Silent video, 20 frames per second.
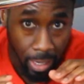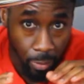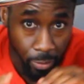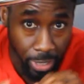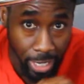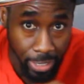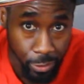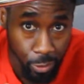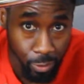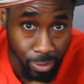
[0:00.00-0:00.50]
Now
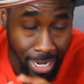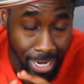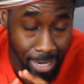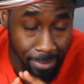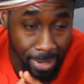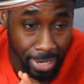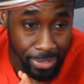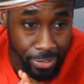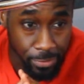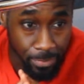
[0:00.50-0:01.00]
what I do like
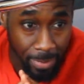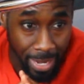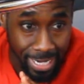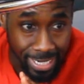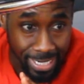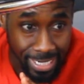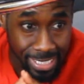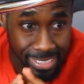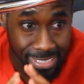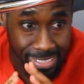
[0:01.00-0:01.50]
about this
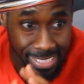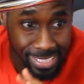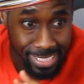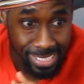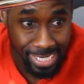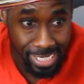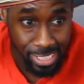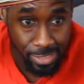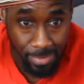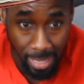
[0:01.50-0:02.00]
bike is
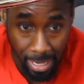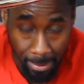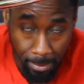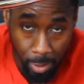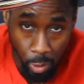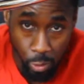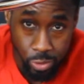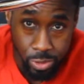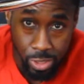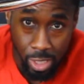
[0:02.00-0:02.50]
this is my
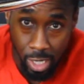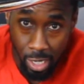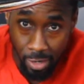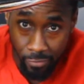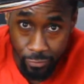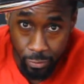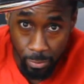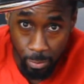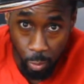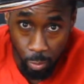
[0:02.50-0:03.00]
most
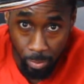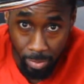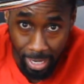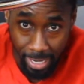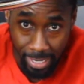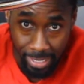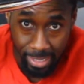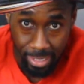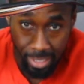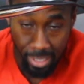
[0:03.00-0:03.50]
comfortable
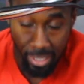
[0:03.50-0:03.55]
bike.